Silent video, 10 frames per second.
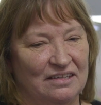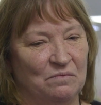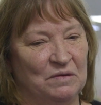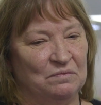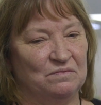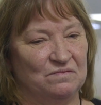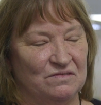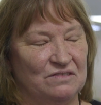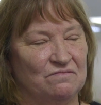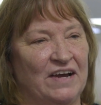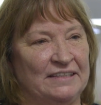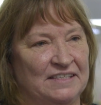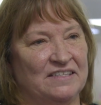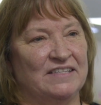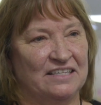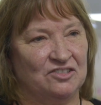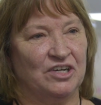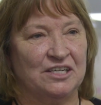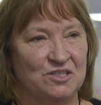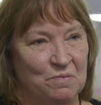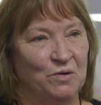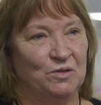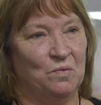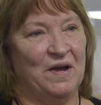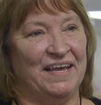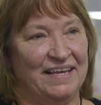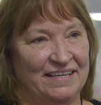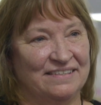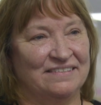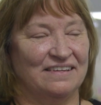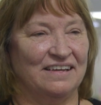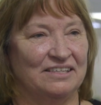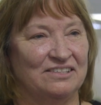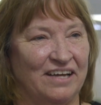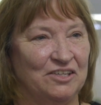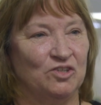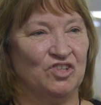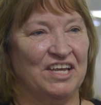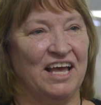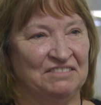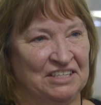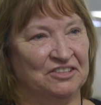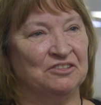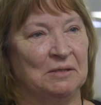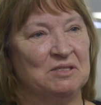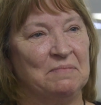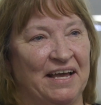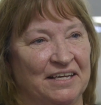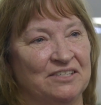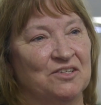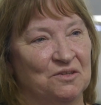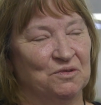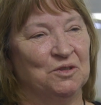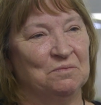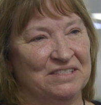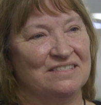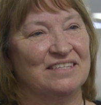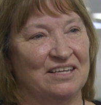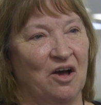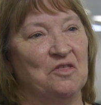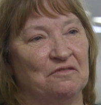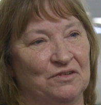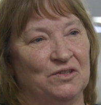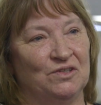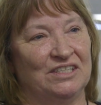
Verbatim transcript: When finally the last truck is pulled away and I, I, usually have another glimpse back into the room and see all the food.